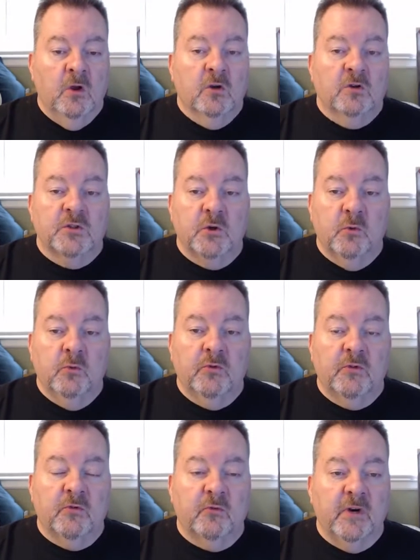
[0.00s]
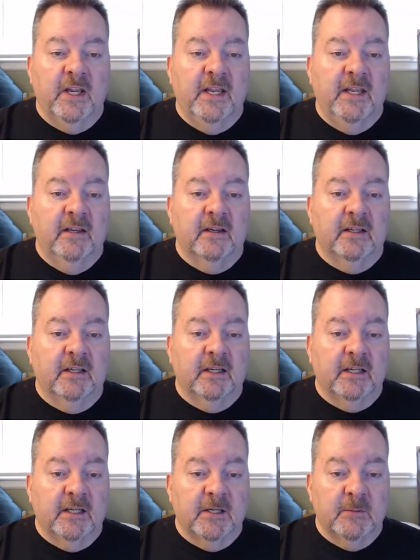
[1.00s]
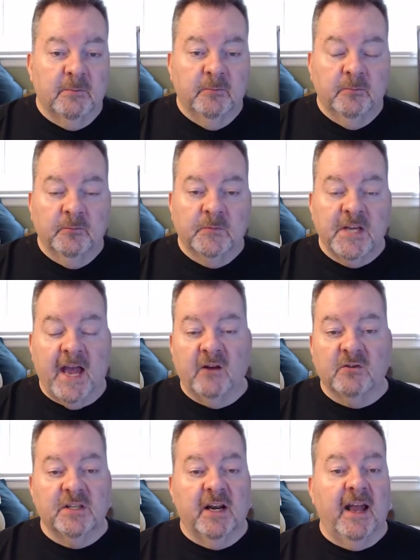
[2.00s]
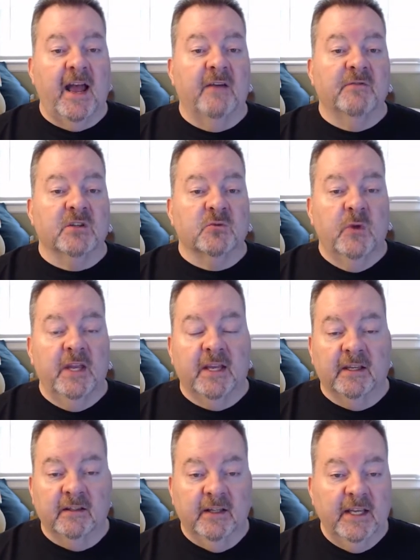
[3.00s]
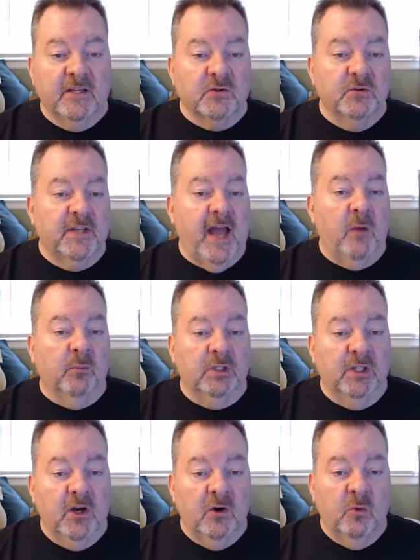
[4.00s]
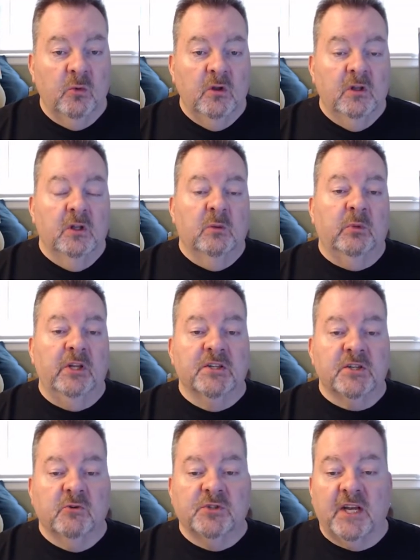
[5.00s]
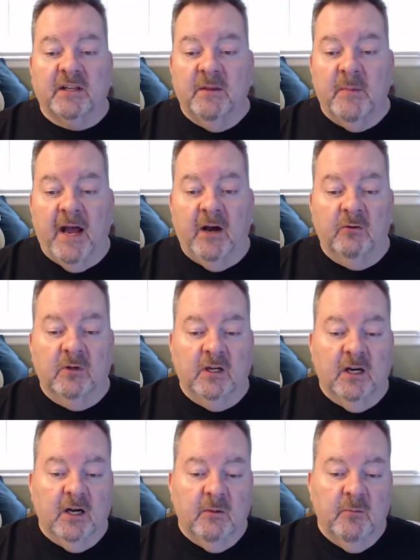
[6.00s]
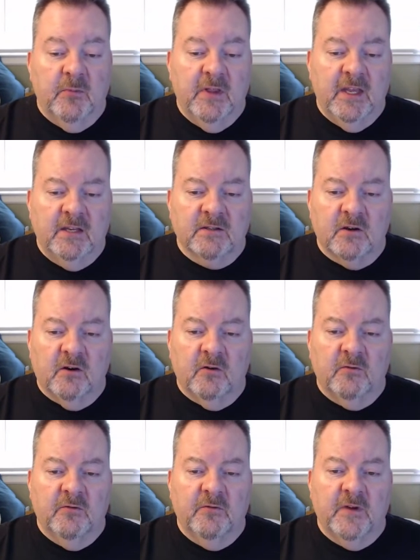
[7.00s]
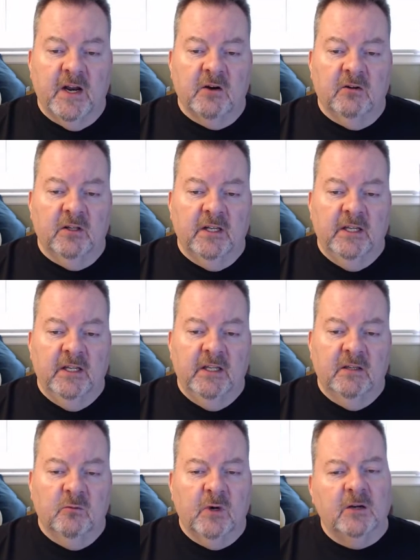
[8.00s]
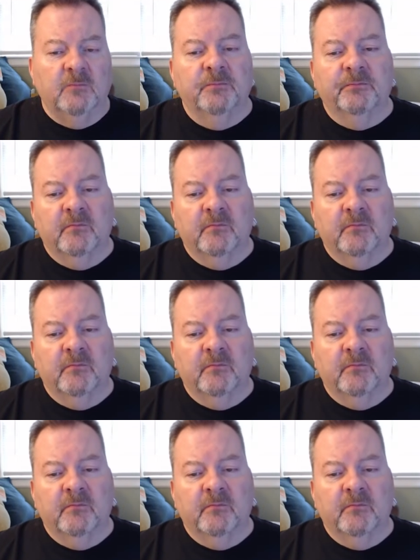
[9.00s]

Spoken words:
So three channels that I have this week, and links are down below. Please go check them out. These are fairly, well,